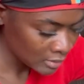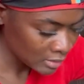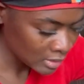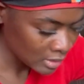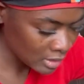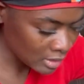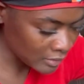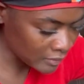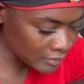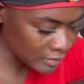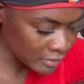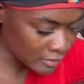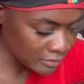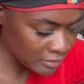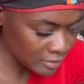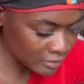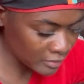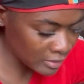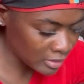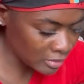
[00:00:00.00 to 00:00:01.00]
if the
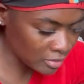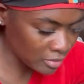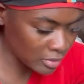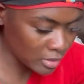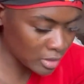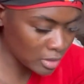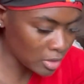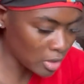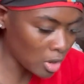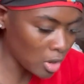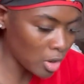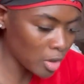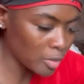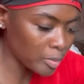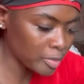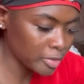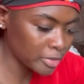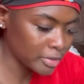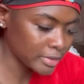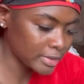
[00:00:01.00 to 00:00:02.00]
fever is going up
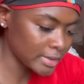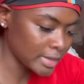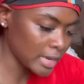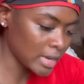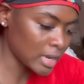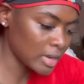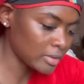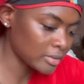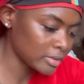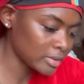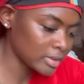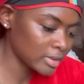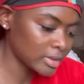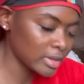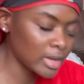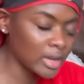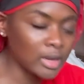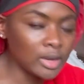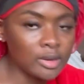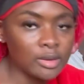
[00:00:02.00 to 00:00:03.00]
or down.
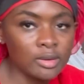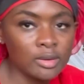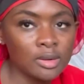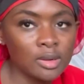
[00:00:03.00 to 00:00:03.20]
And